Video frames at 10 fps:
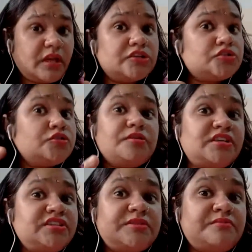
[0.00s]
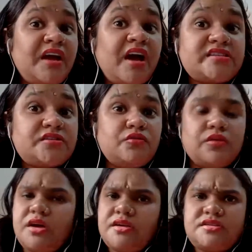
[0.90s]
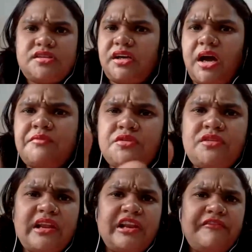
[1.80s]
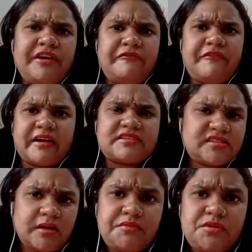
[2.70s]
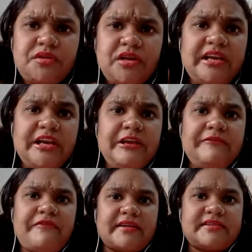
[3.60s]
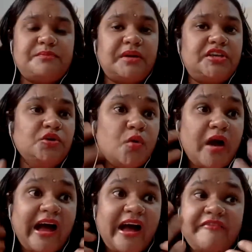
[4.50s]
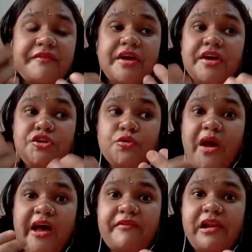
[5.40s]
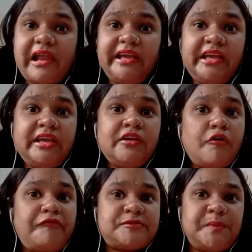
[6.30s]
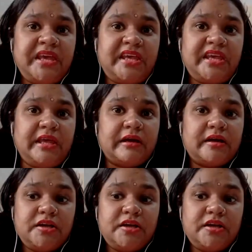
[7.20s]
So the judge may ask you, come to the relevant facts, come to the leading facts, but you have a line of speaking,